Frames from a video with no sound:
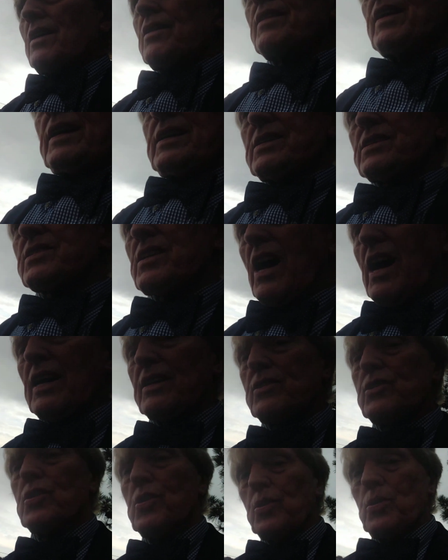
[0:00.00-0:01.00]
they
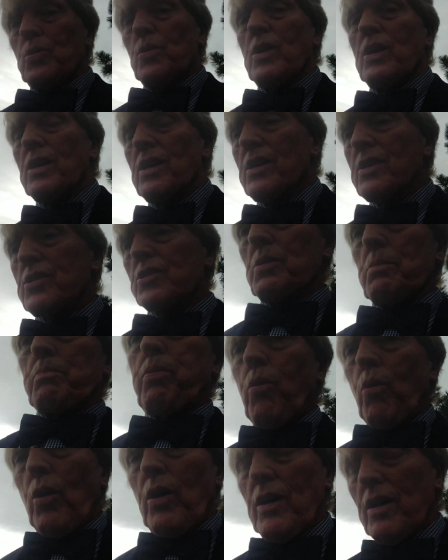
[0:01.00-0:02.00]
decide to
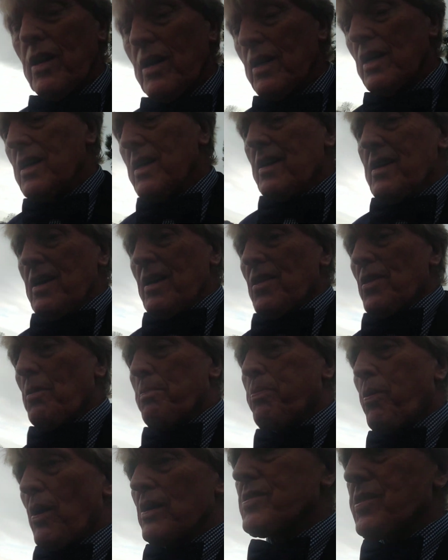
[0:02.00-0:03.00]
support the
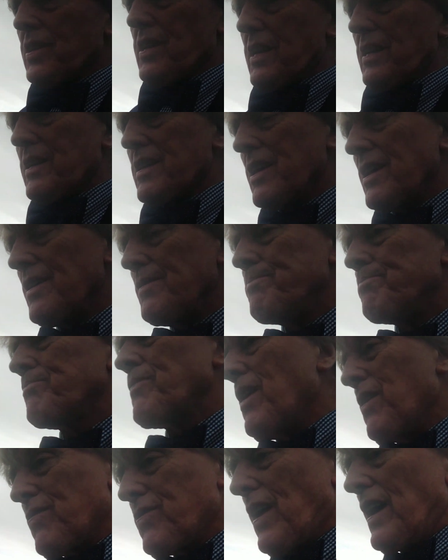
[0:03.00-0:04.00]
precedent.
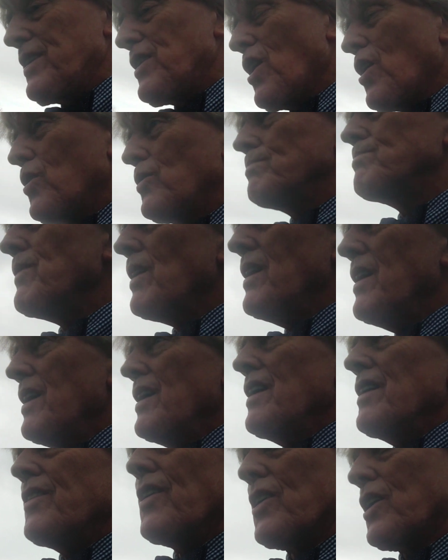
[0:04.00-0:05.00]
If they don't,
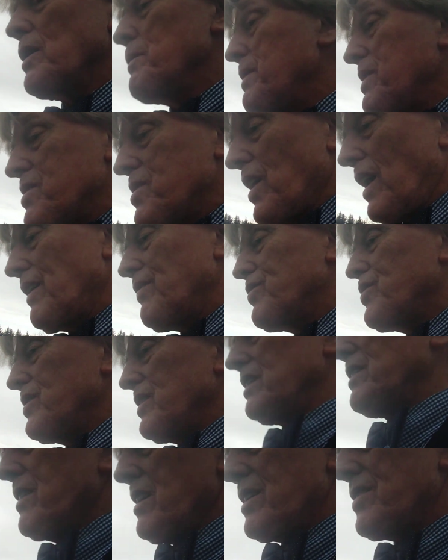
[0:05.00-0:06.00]
they're going to be safe
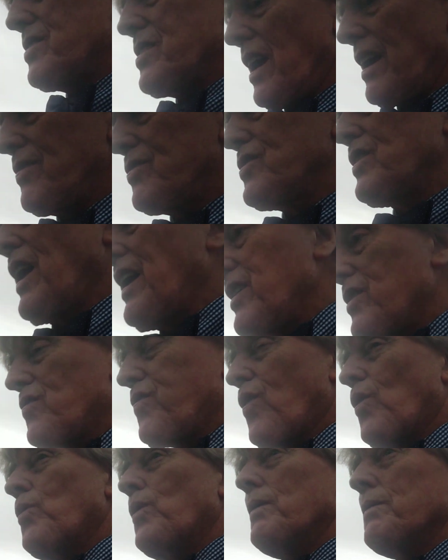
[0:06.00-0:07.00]
safe states
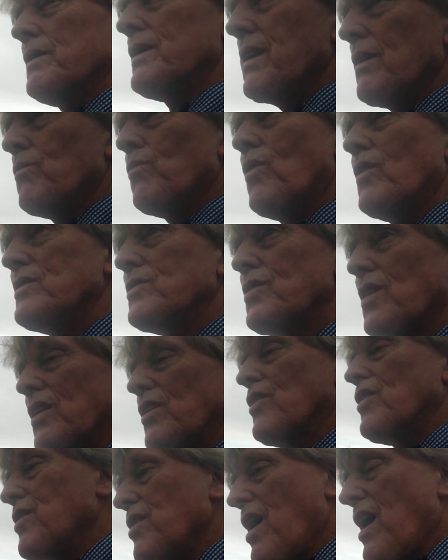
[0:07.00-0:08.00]
for women and ones
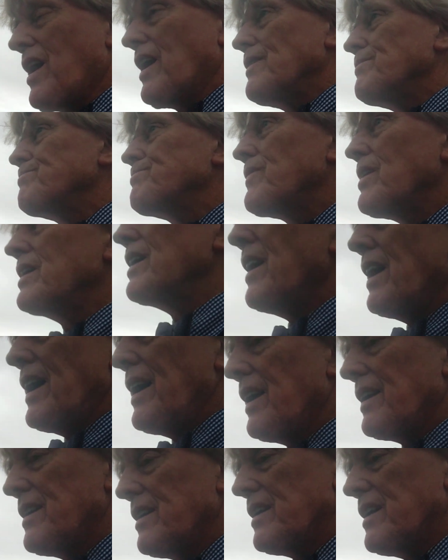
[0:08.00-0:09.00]
that are not.
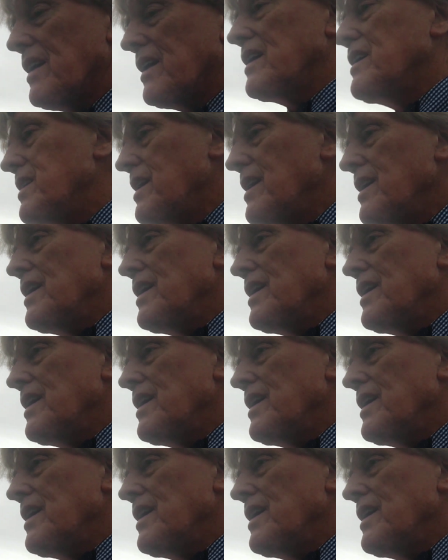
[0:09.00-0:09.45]
And uh,